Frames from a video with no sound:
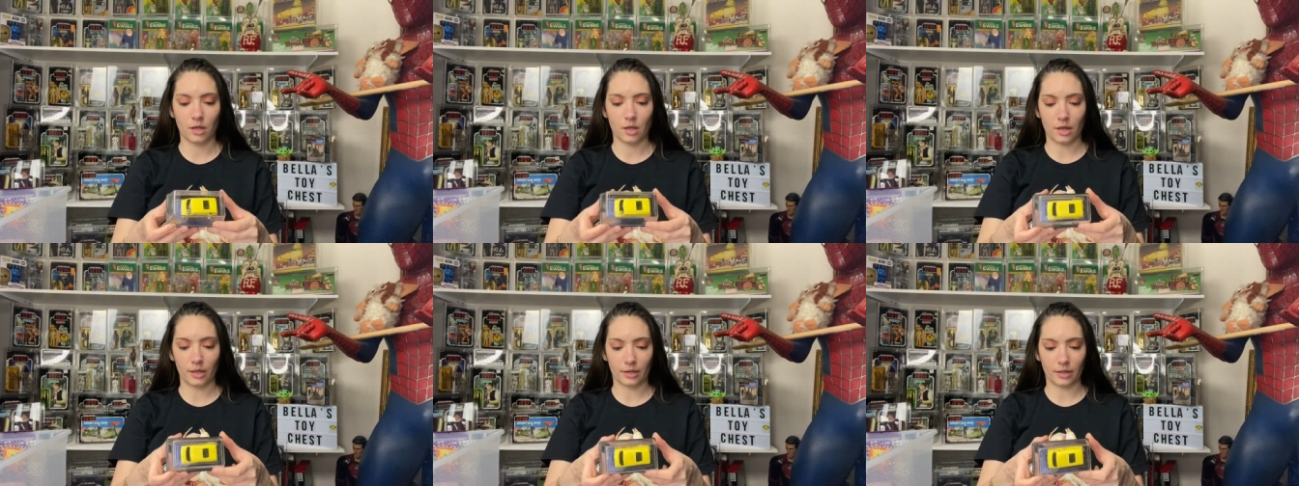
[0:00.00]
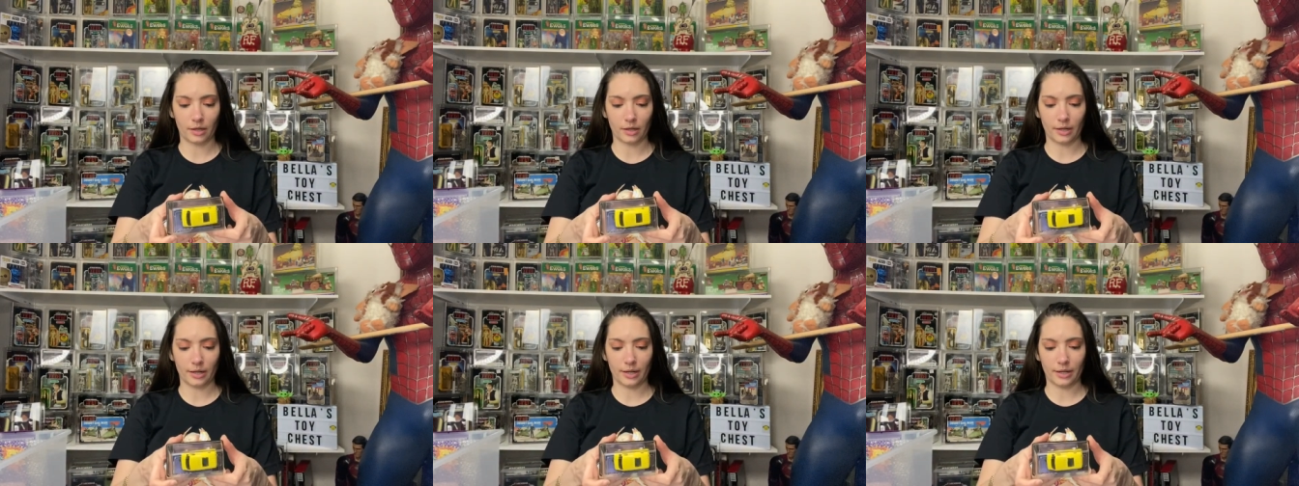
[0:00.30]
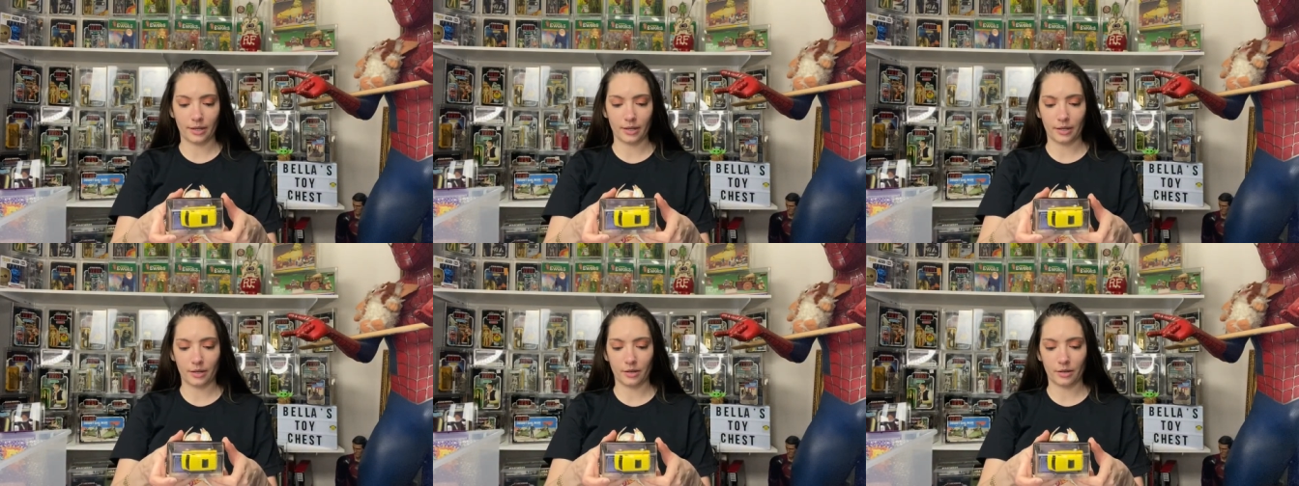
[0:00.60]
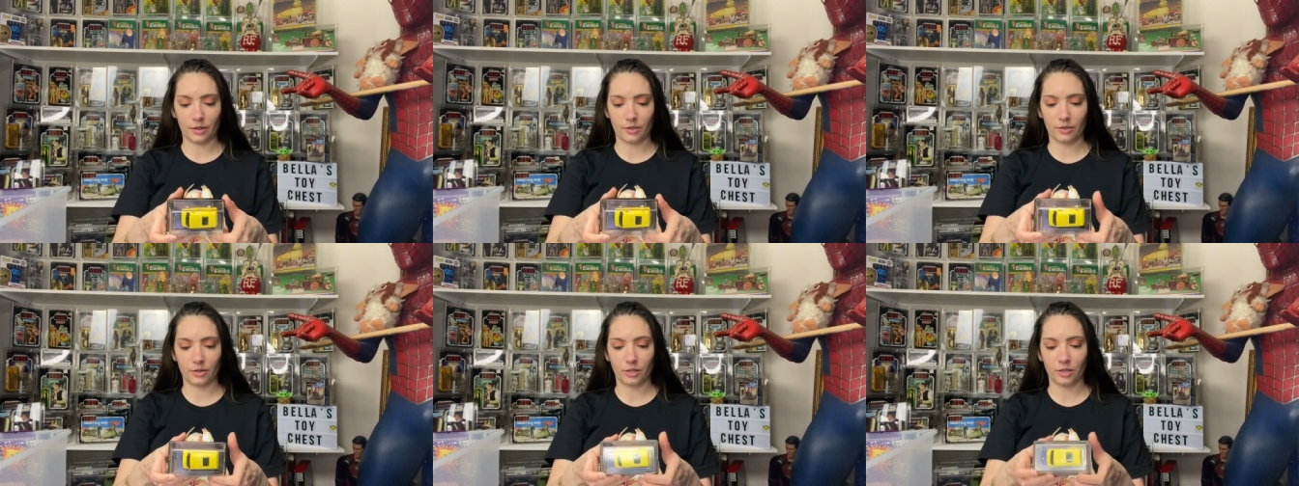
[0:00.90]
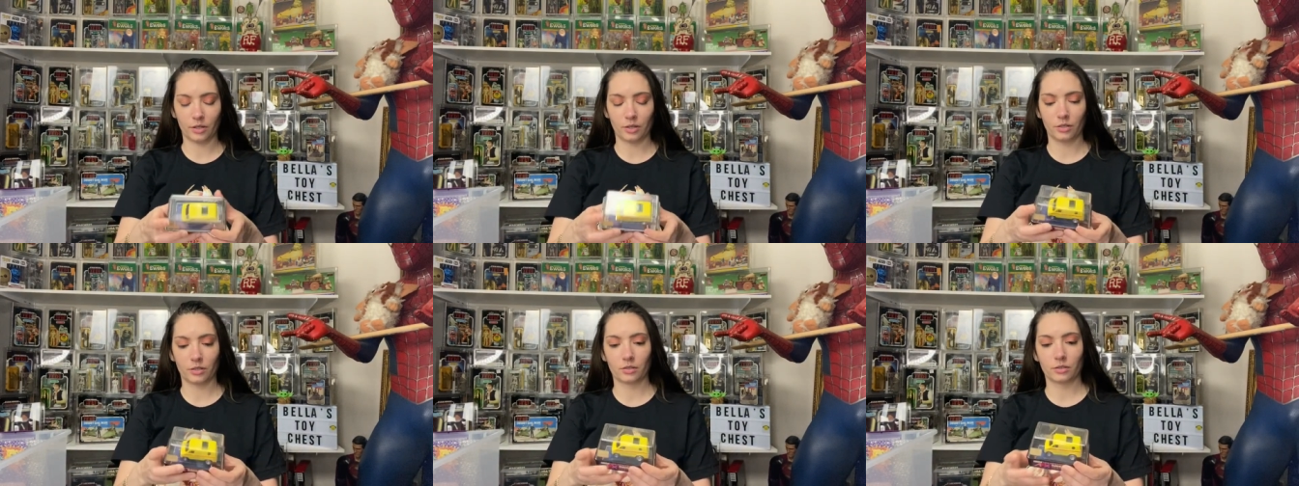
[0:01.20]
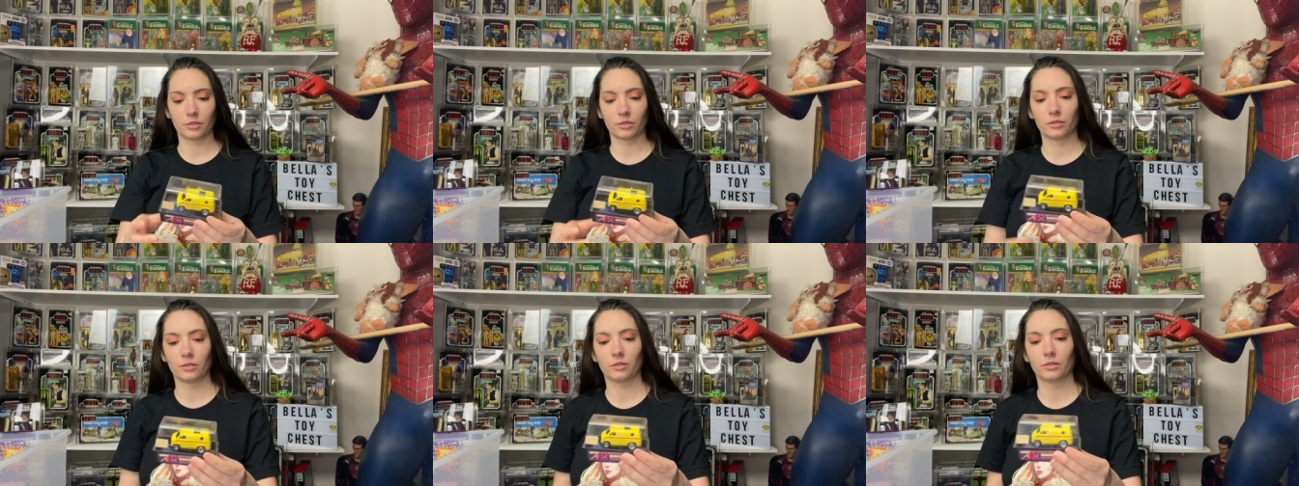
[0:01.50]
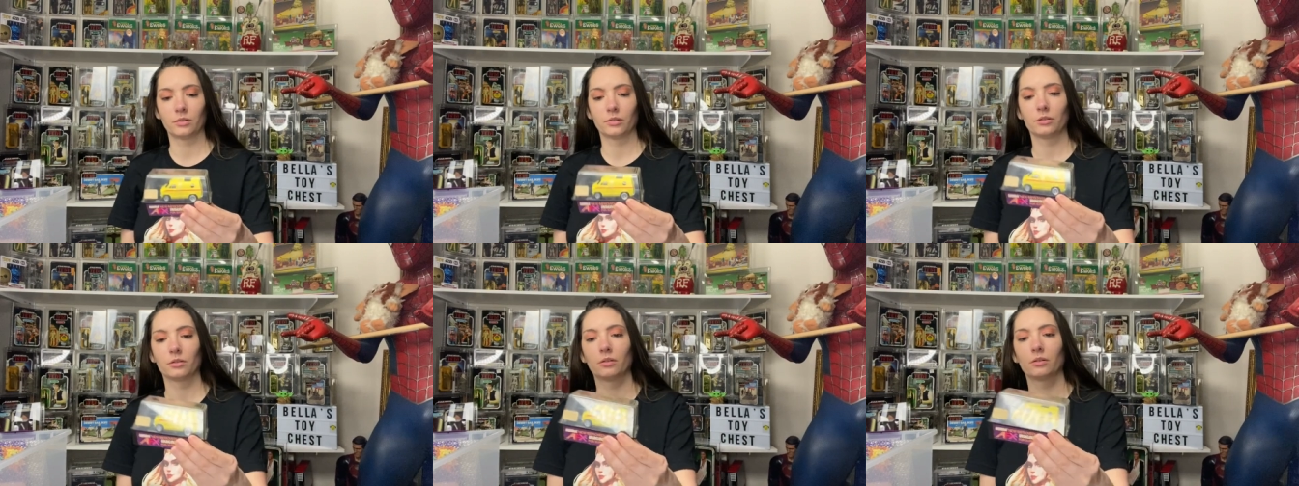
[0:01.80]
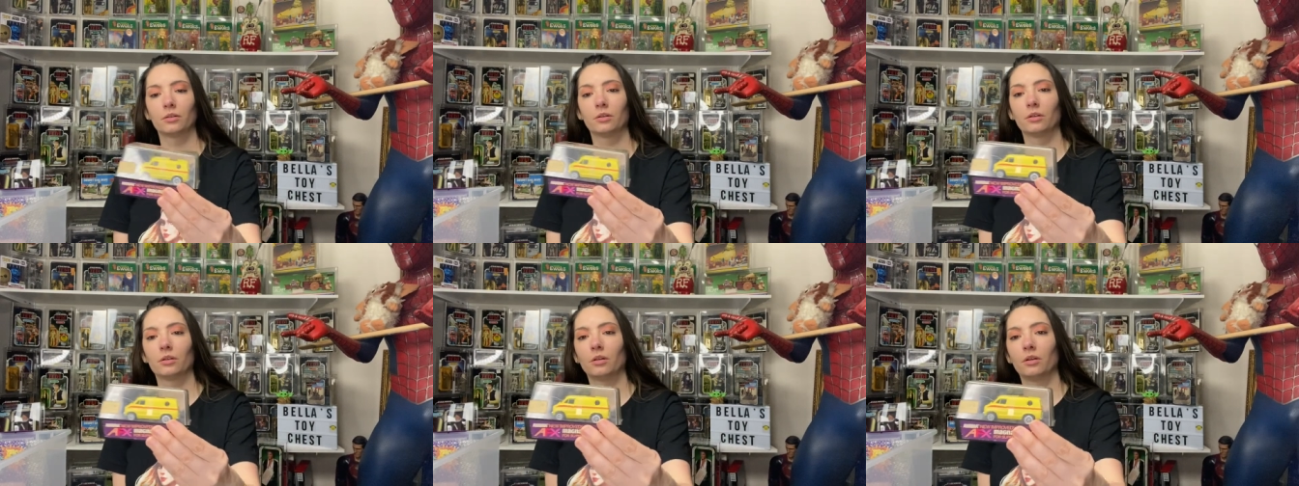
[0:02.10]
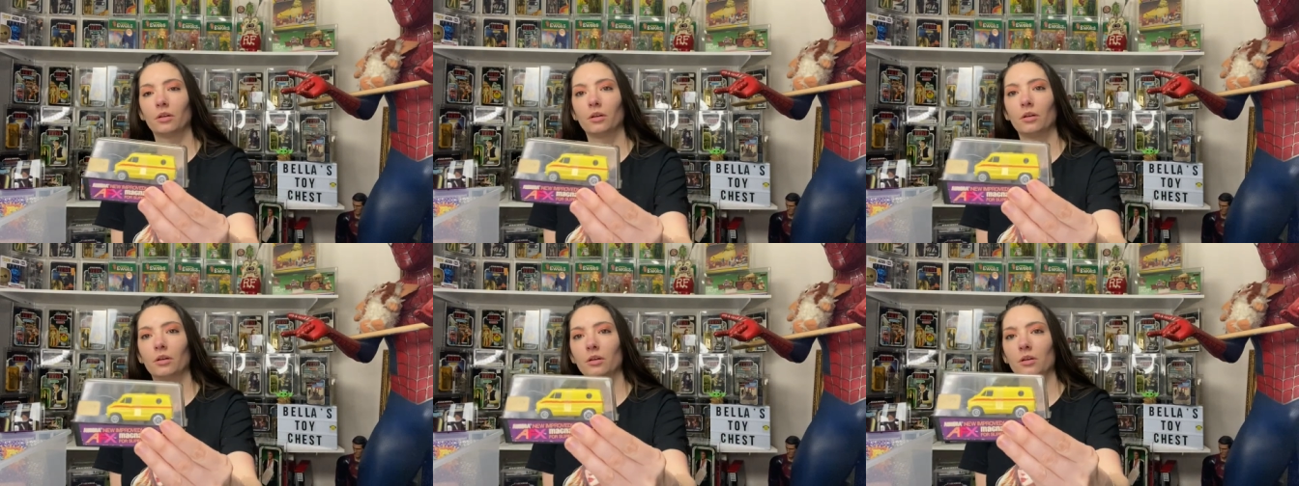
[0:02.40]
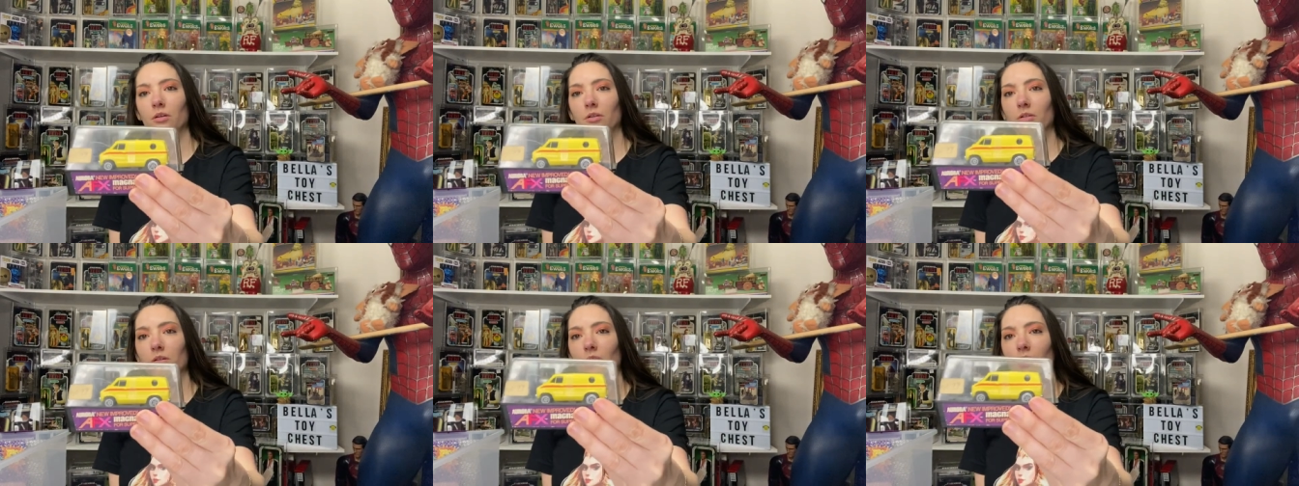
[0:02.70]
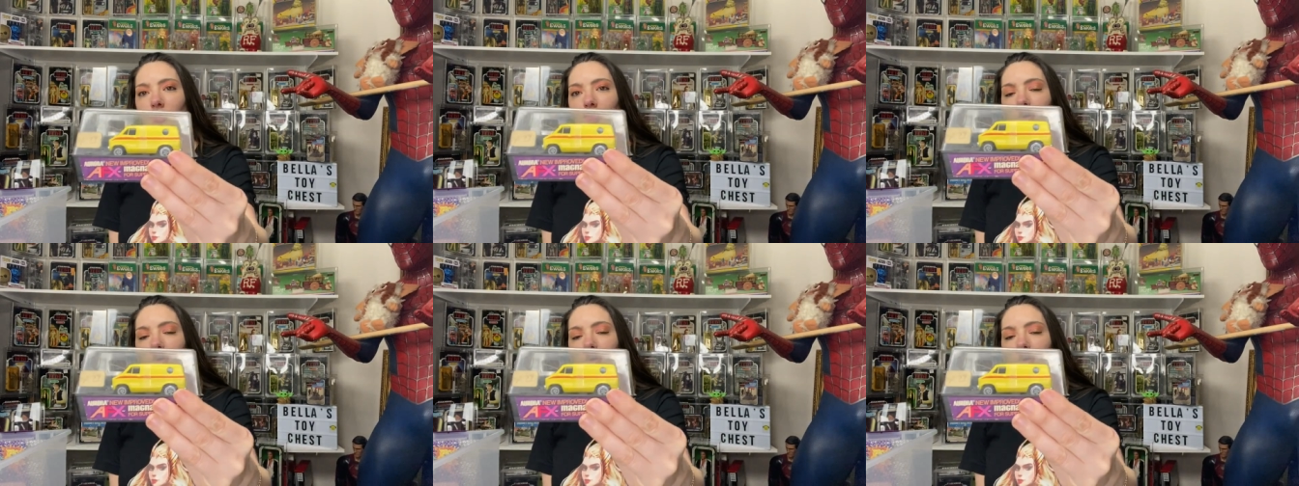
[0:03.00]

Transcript: I got another slot